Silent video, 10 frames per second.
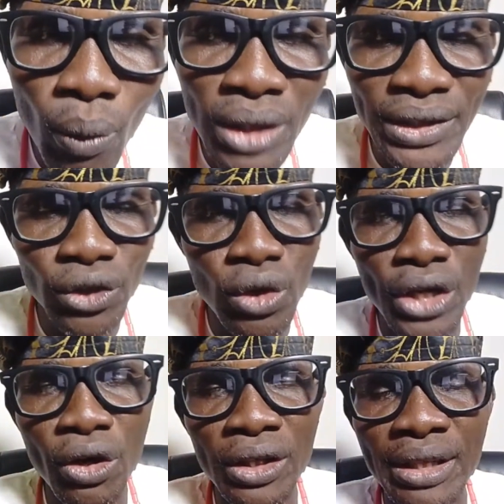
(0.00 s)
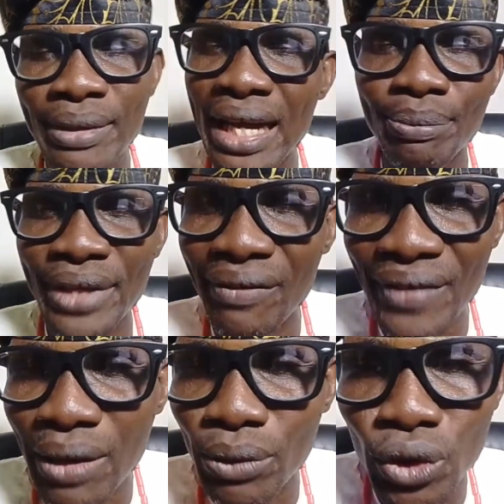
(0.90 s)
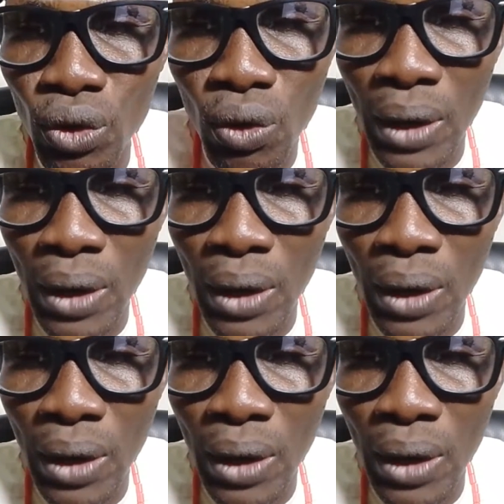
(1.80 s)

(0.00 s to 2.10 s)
what is going on, that Biafra will soon go.